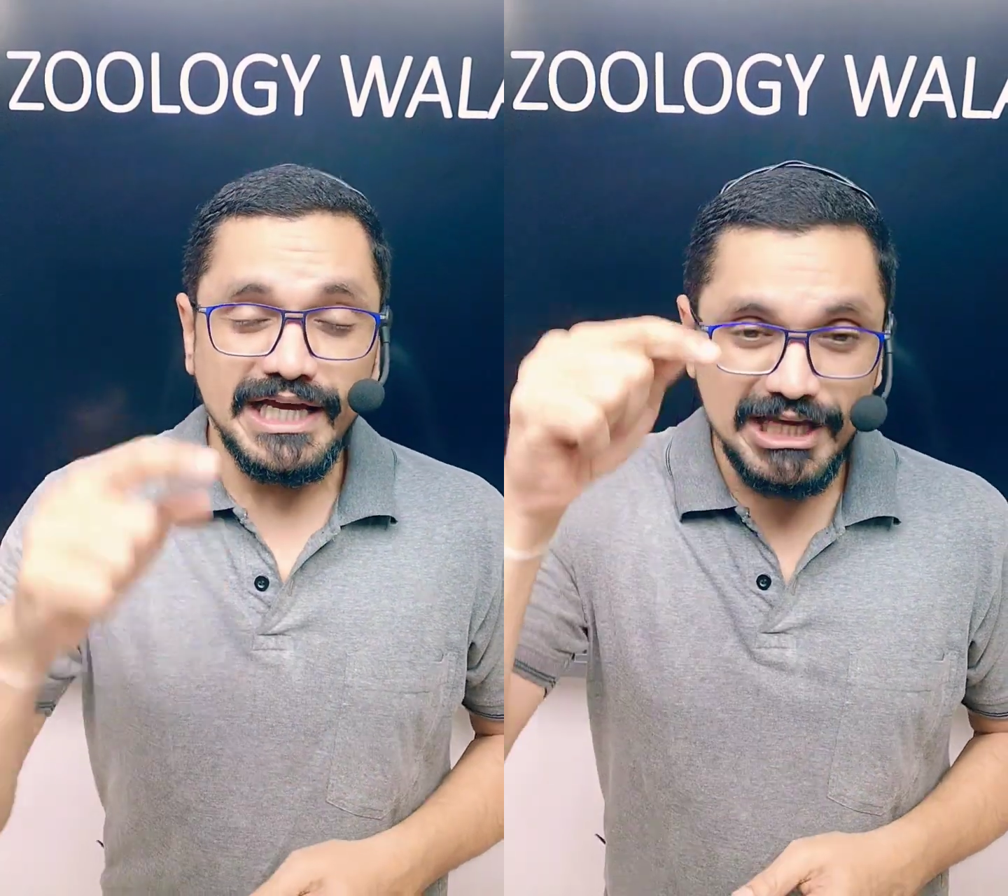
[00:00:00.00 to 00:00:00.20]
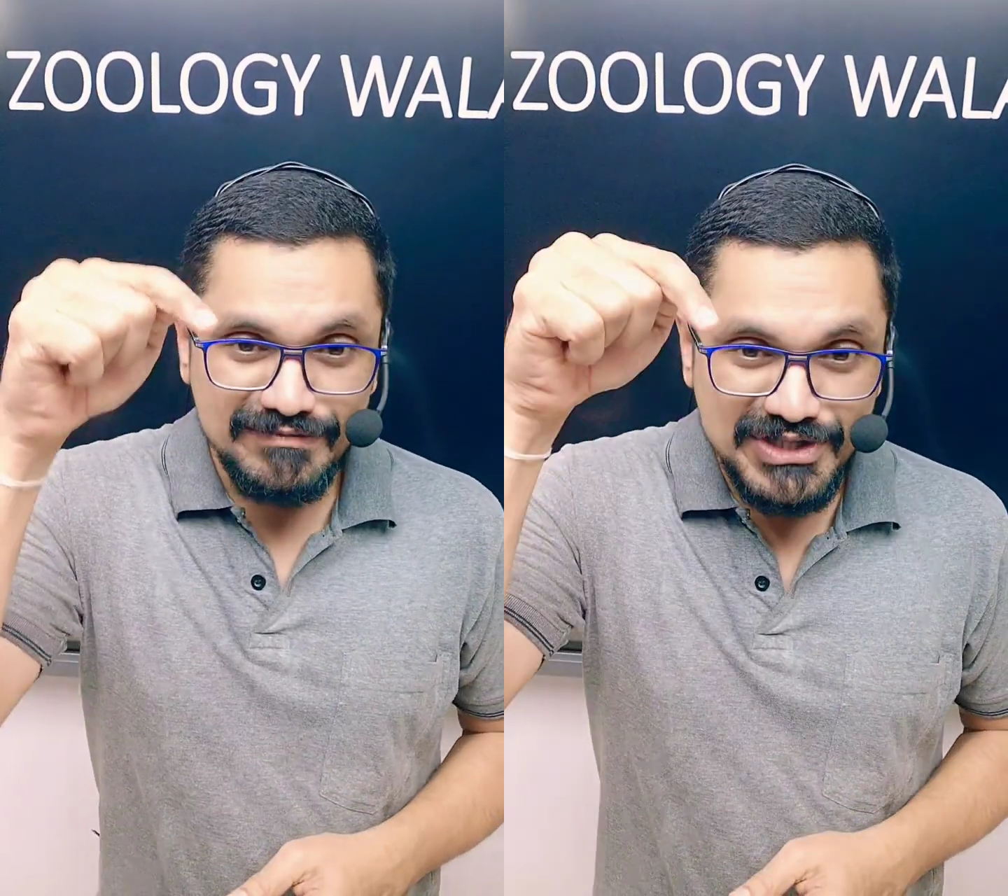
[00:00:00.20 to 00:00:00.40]

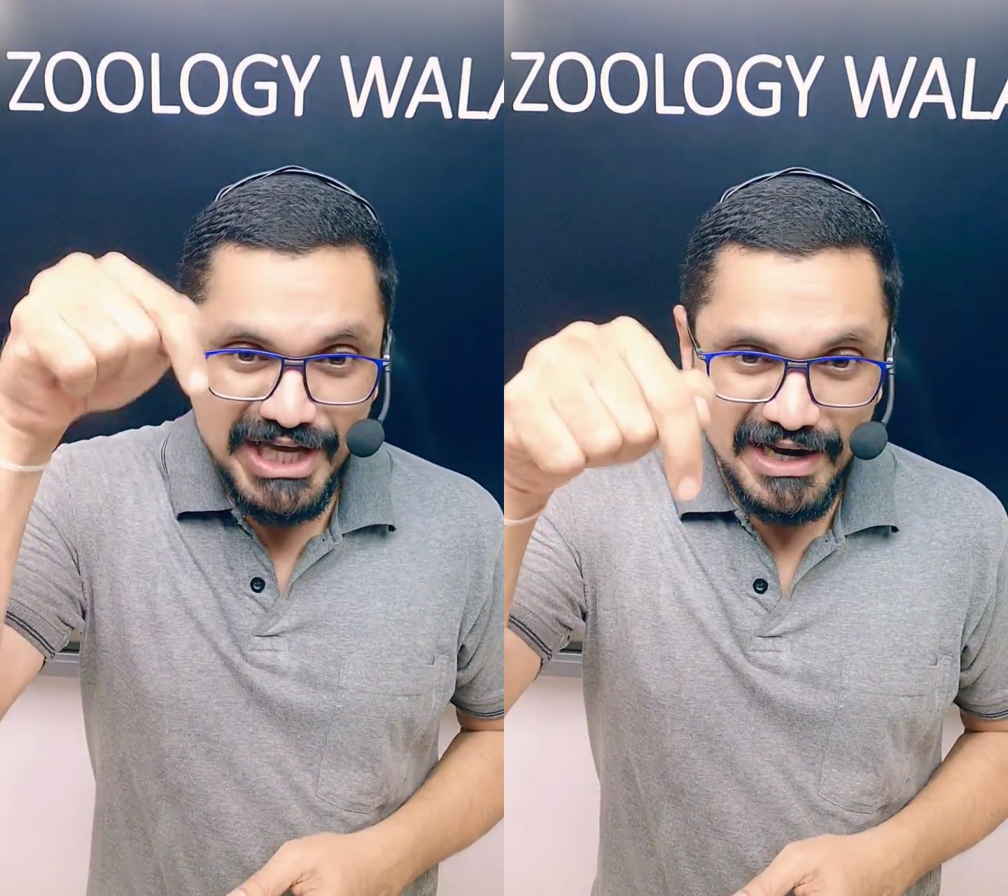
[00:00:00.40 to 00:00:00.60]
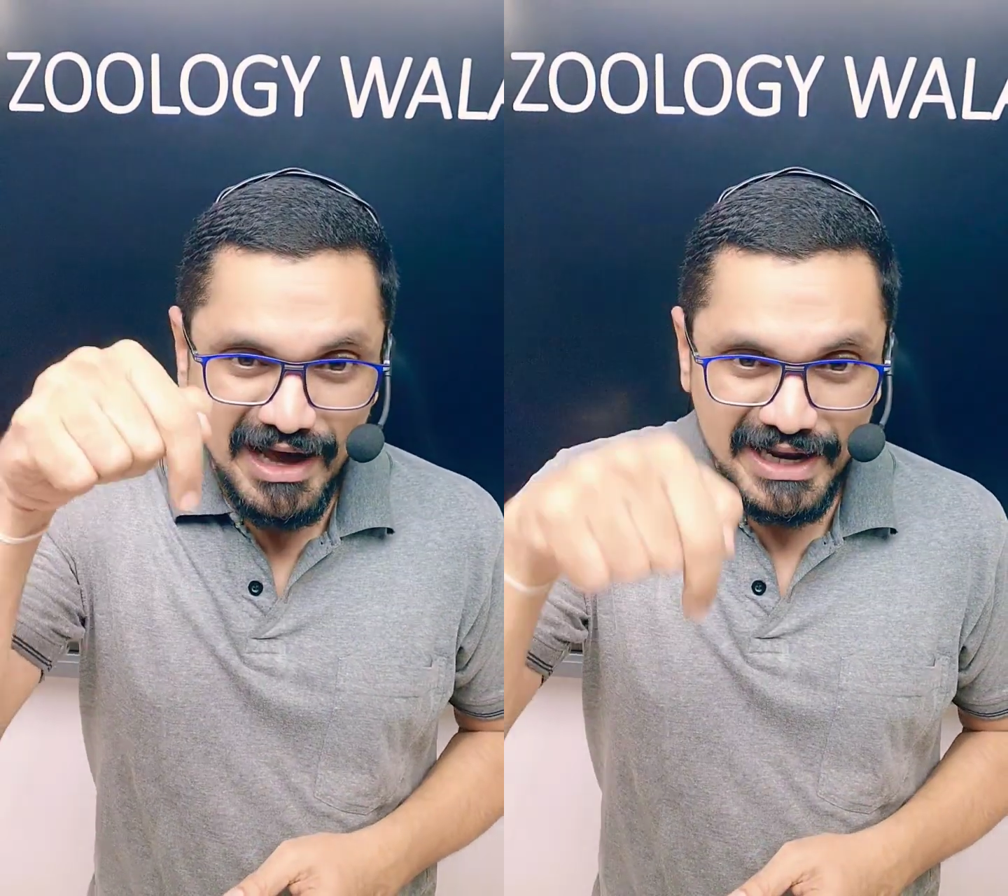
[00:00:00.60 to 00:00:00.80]
If
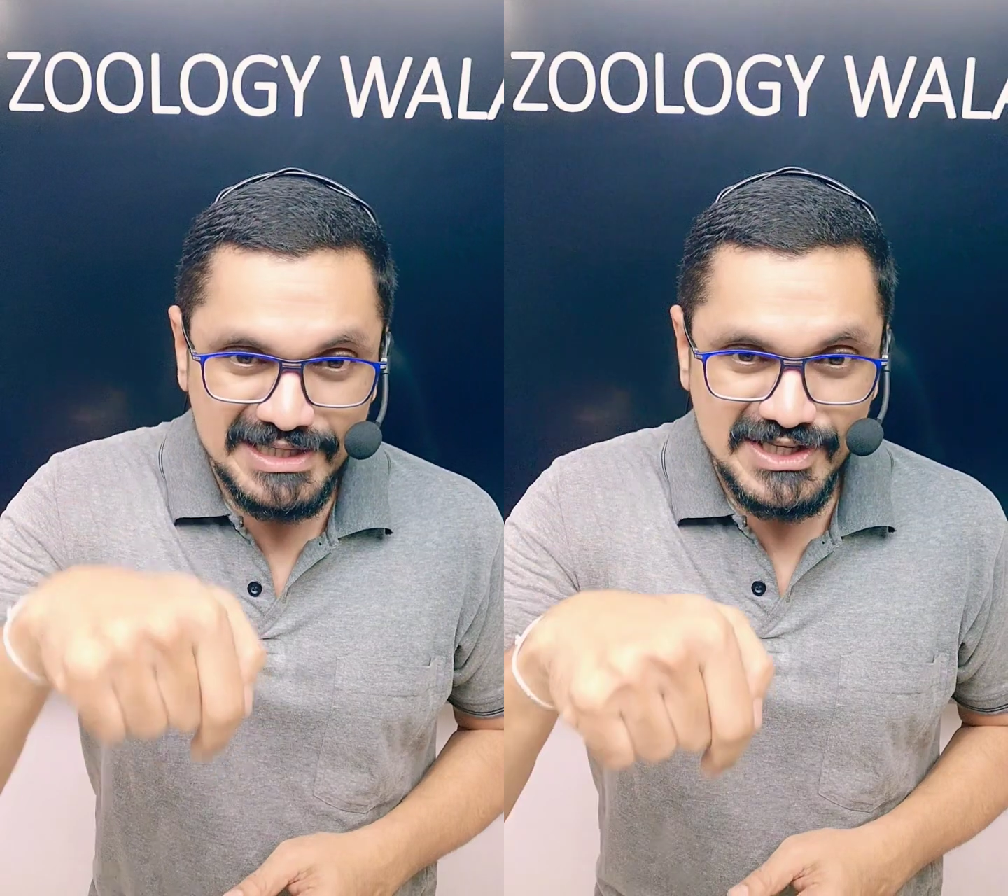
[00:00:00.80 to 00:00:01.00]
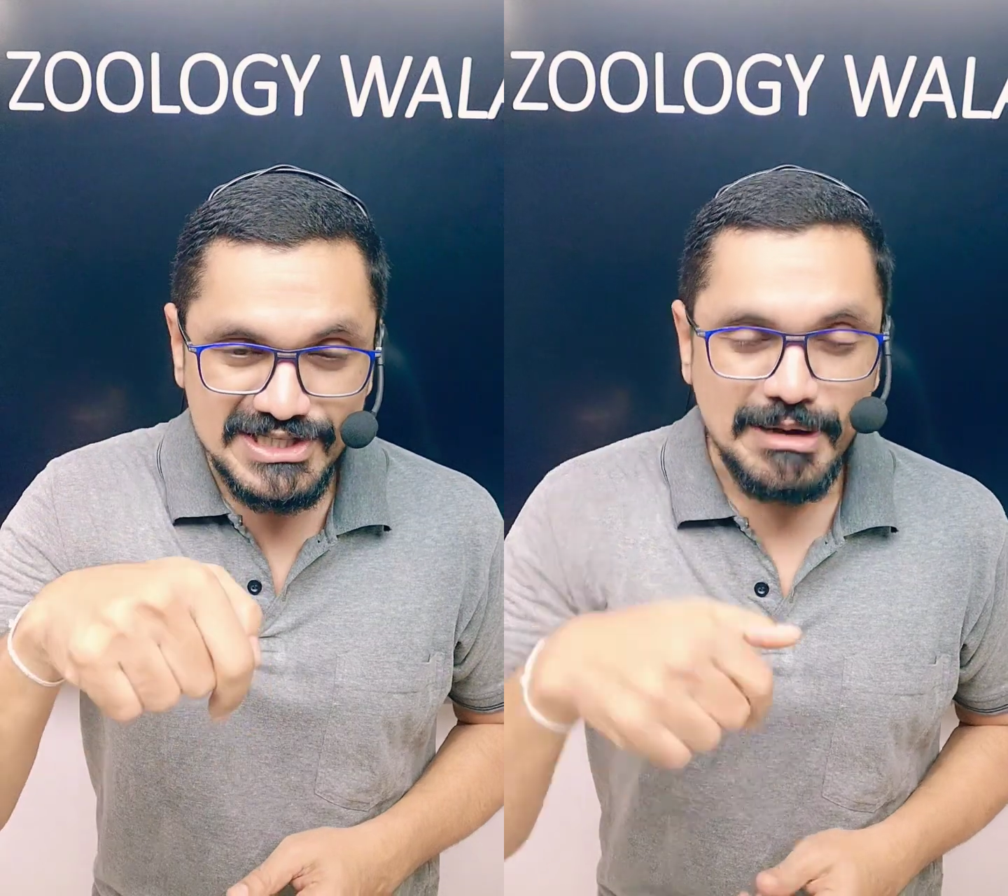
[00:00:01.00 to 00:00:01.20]

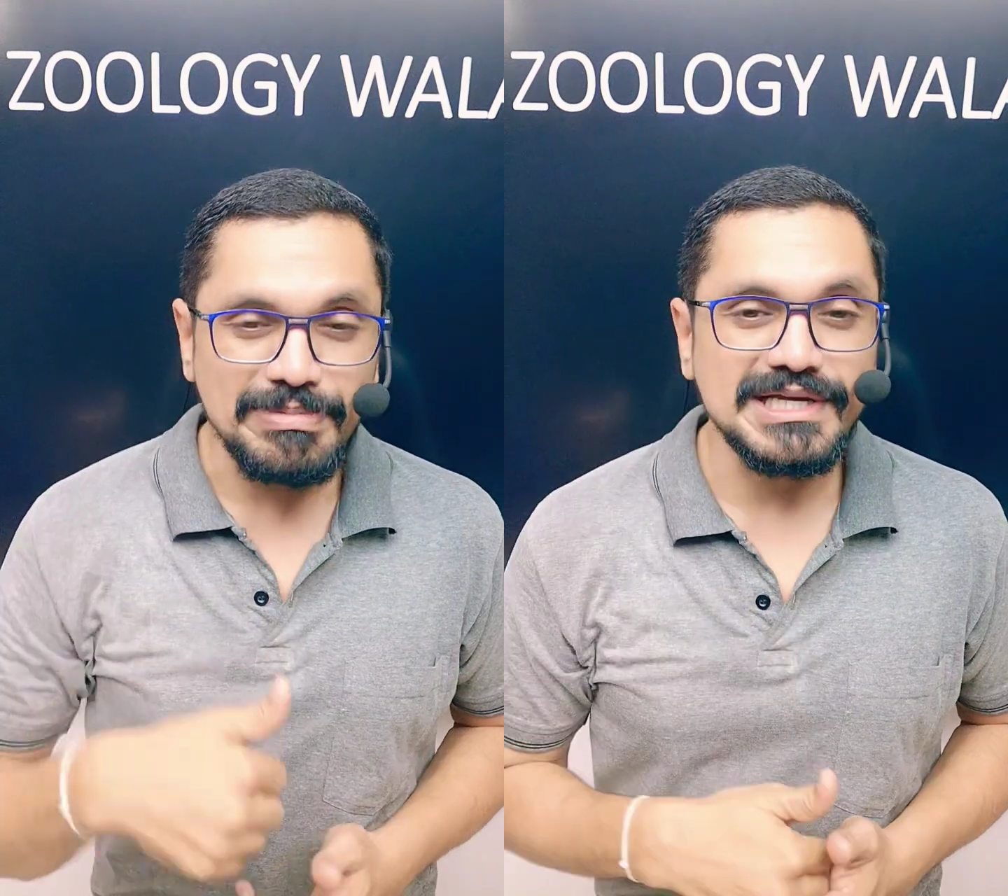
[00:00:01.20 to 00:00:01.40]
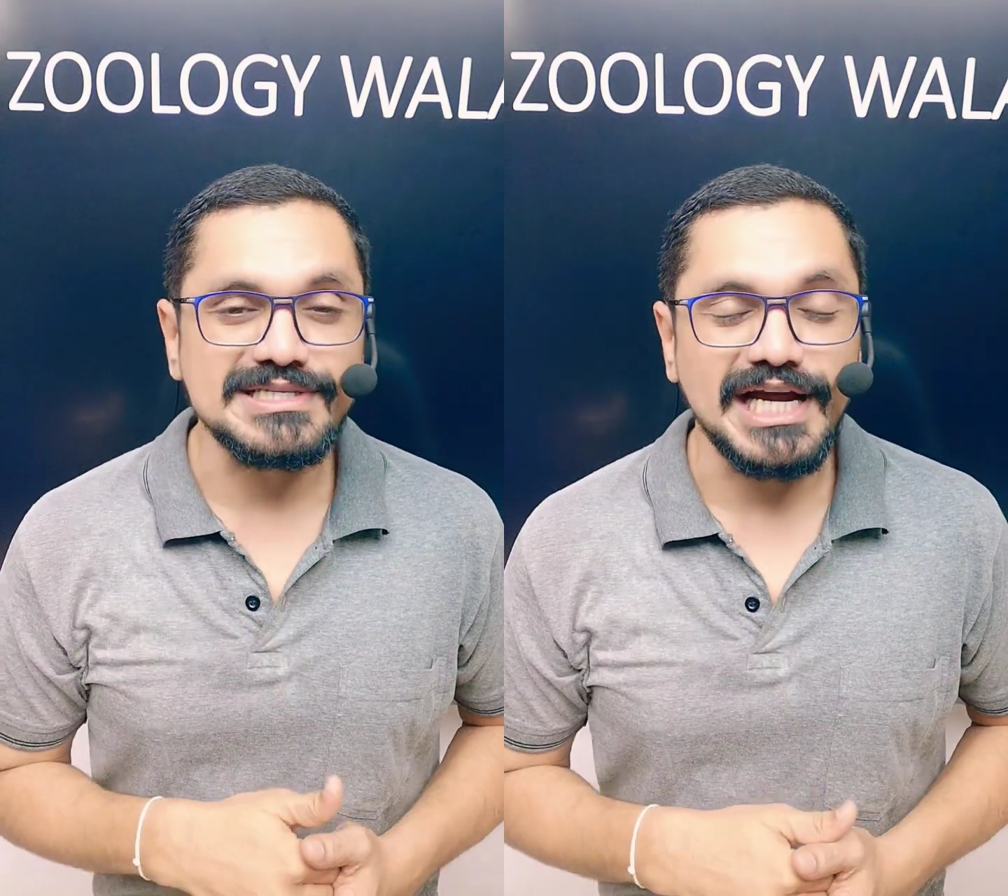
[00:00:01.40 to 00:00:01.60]
GnRH is
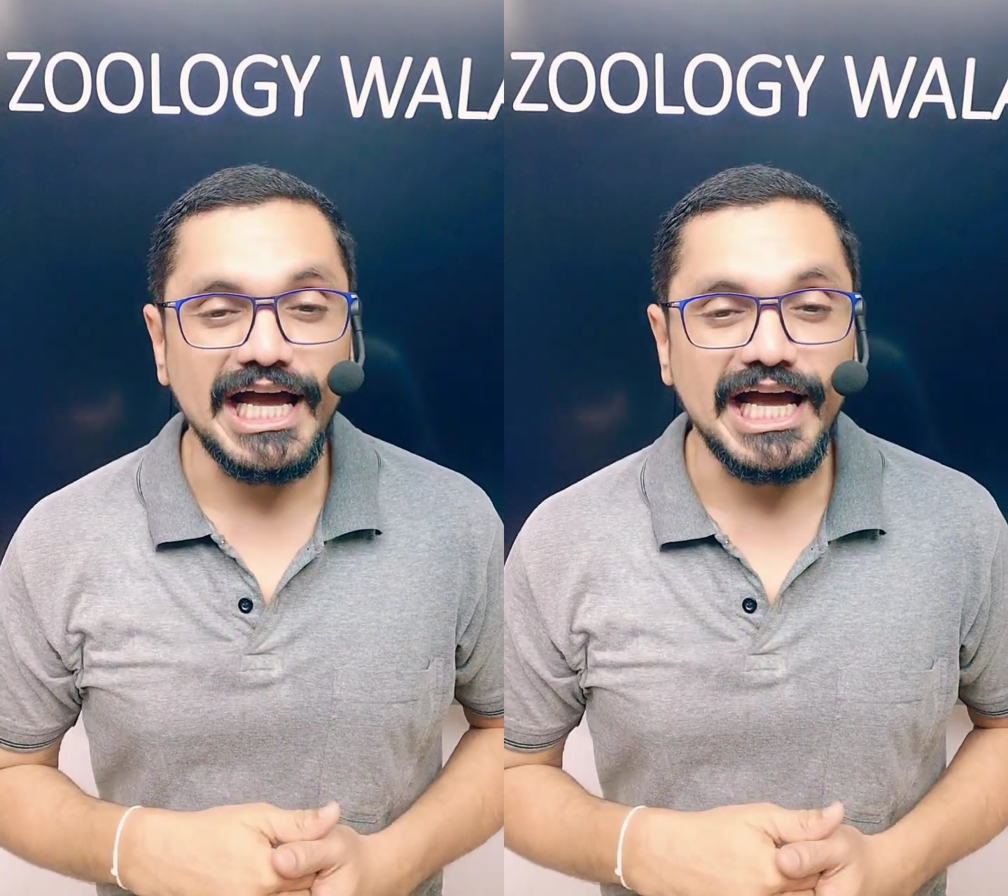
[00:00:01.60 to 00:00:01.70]
suppressed,